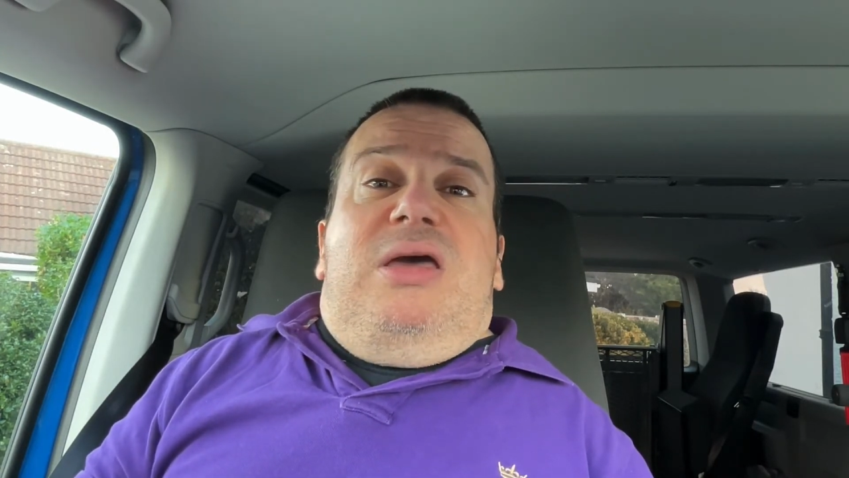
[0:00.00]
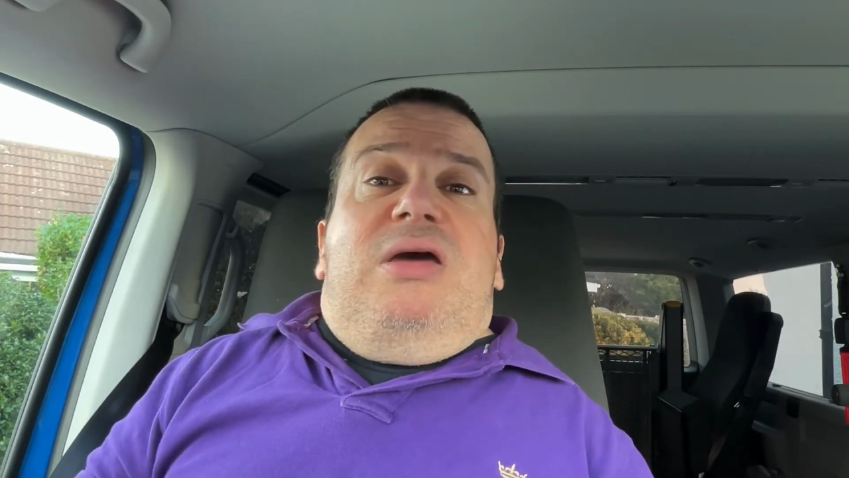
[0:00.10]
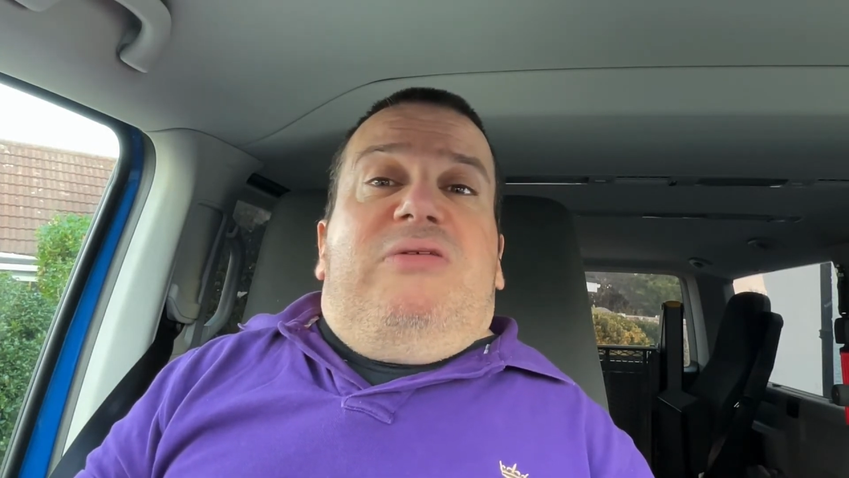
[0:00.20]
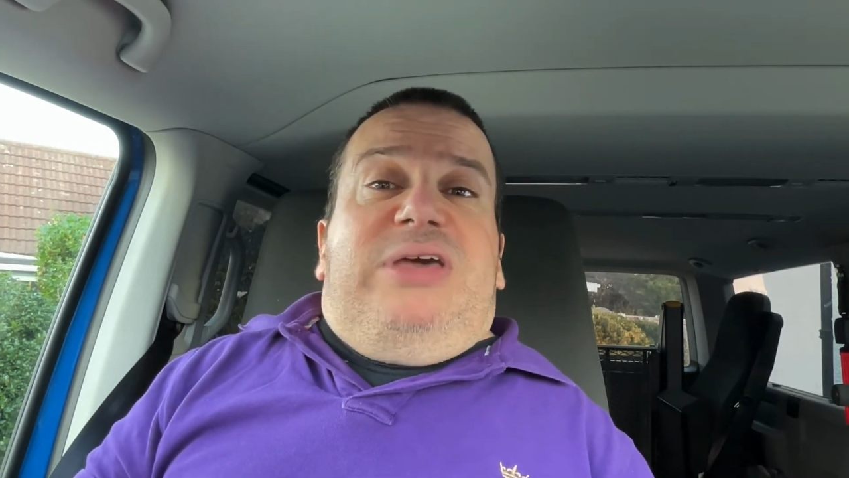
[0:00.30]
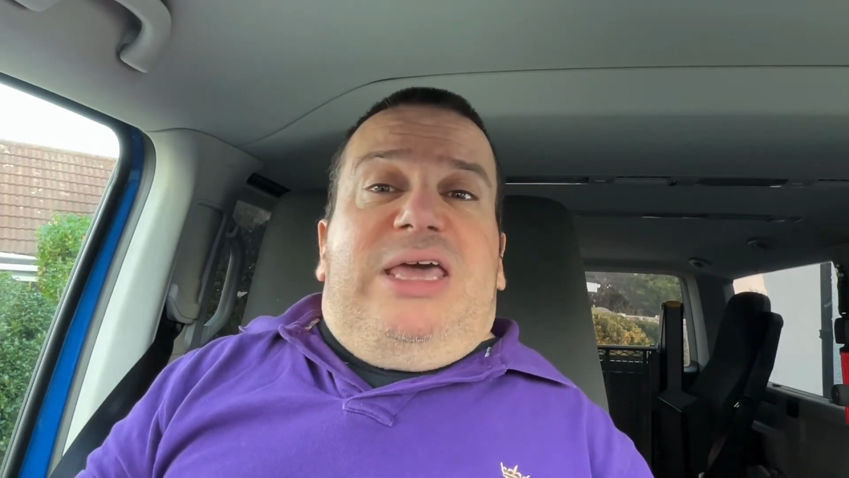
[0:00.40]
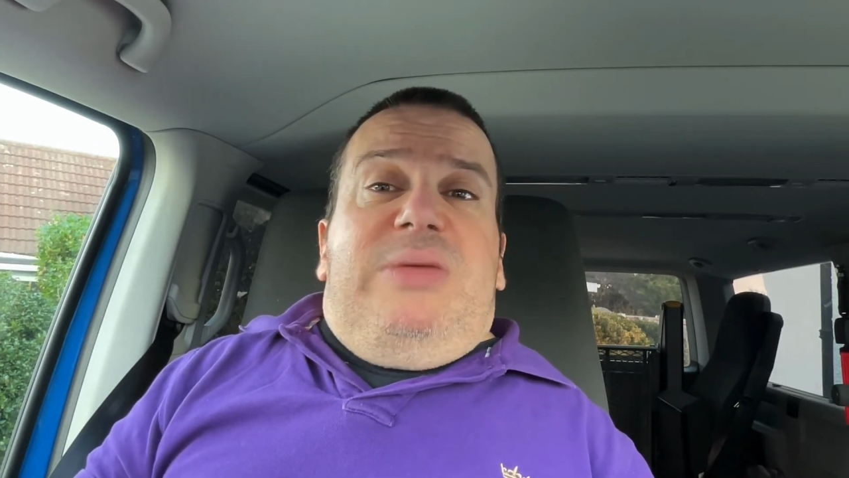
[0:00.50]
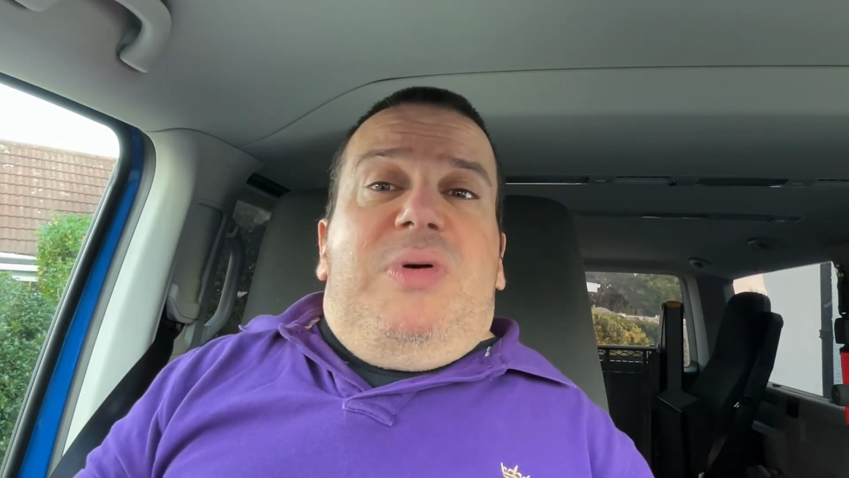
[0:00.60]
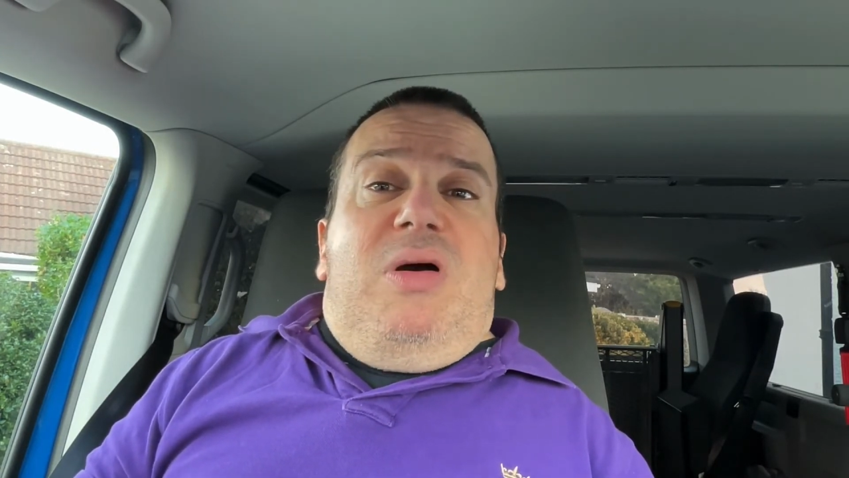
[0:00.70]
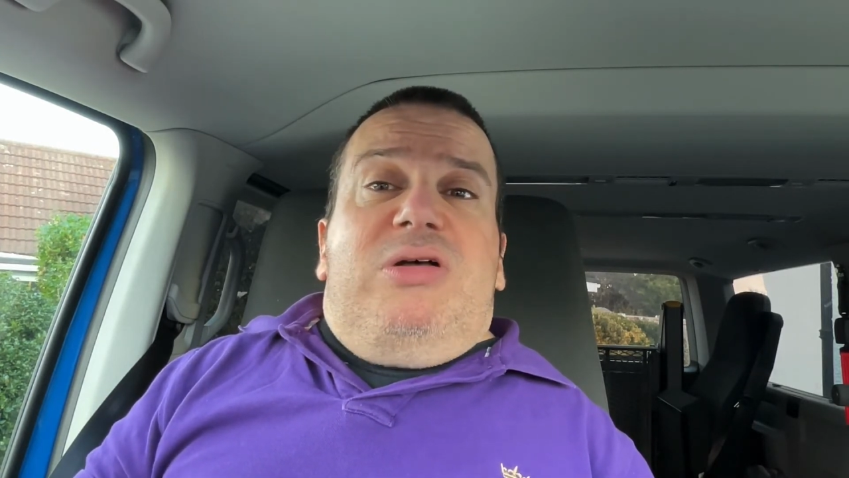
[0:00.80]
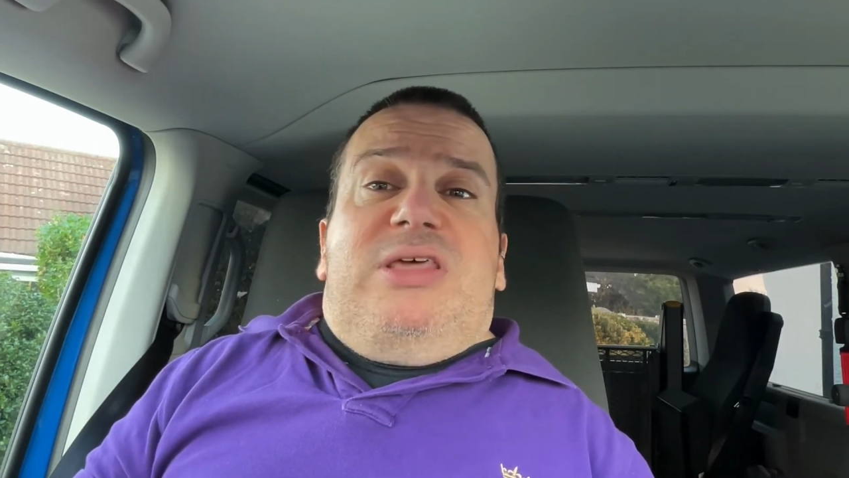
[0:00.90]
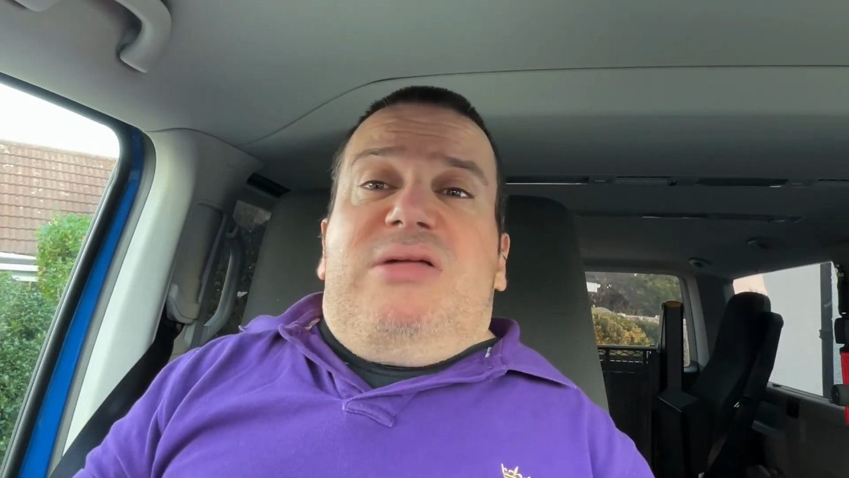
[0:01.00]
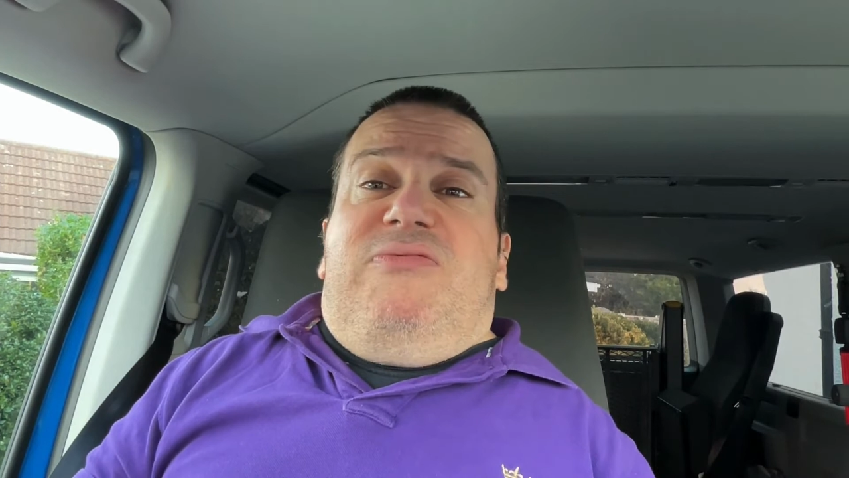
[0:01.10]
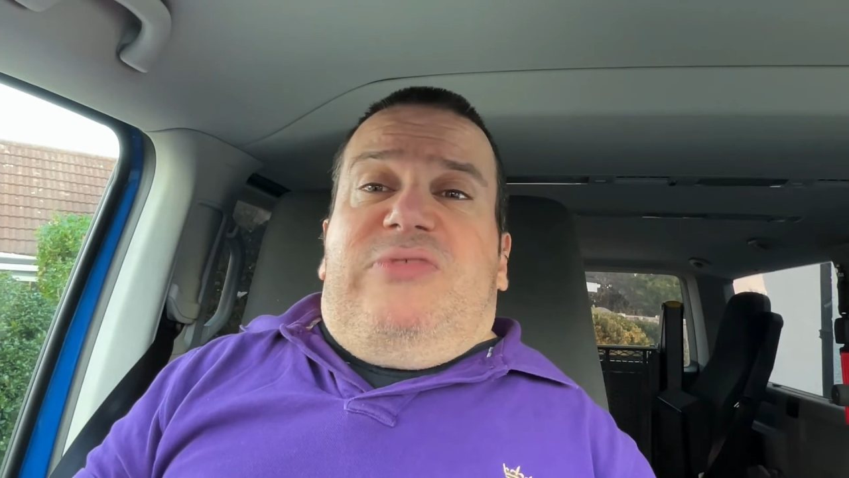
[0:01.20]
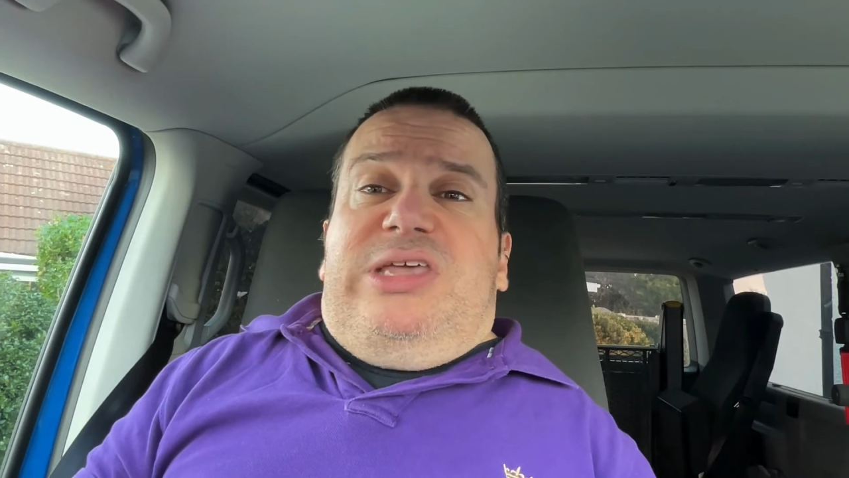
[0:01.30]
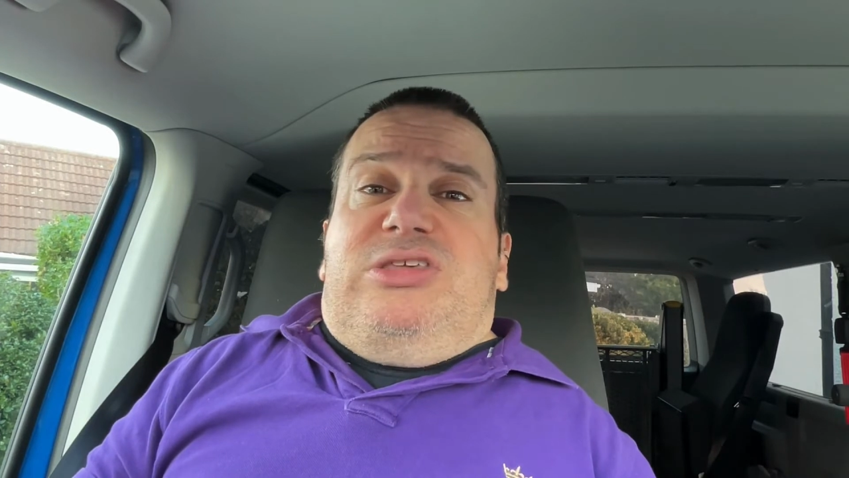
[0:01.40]
of key parts and
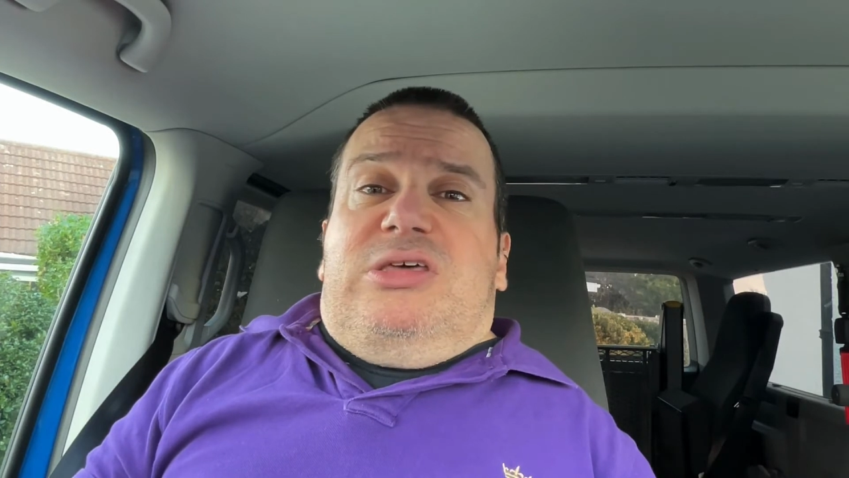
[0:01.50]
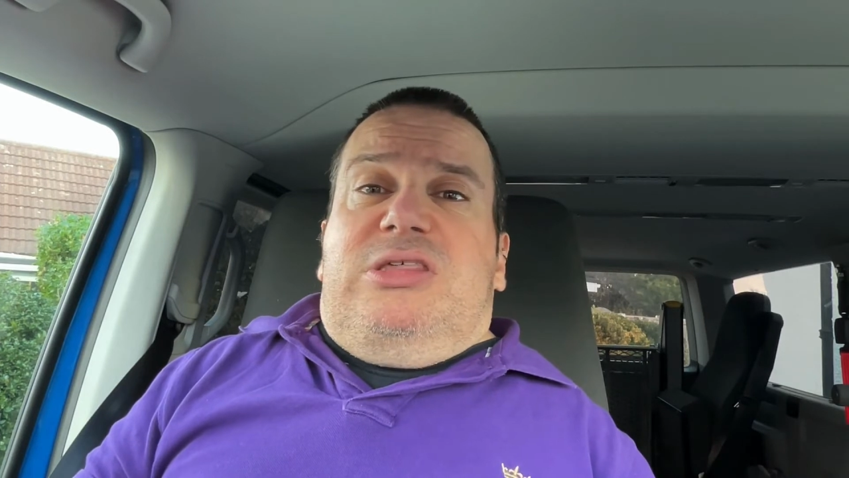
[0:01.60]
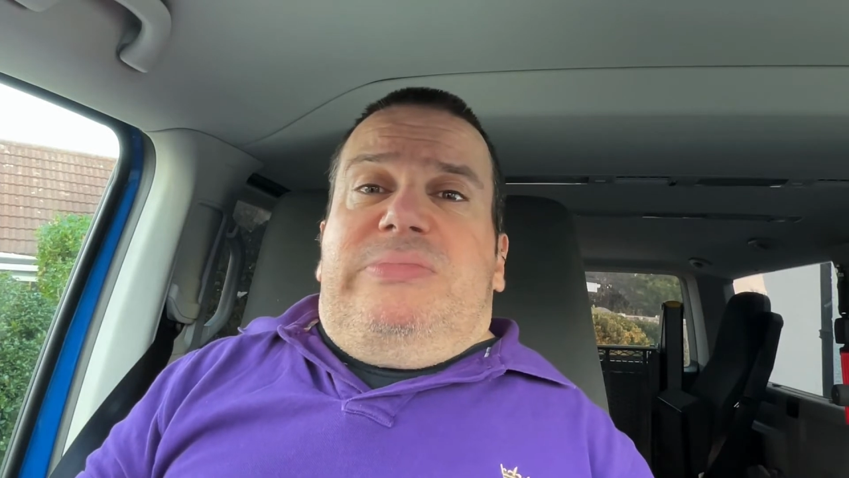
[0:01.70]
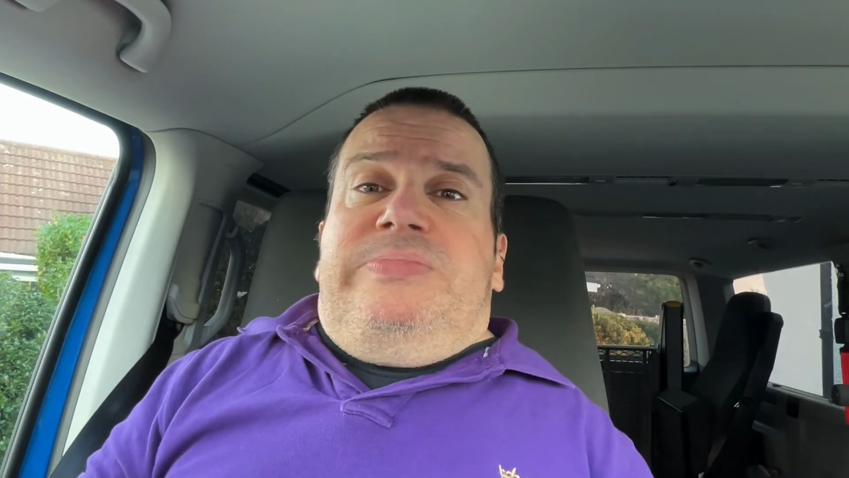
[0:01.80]
features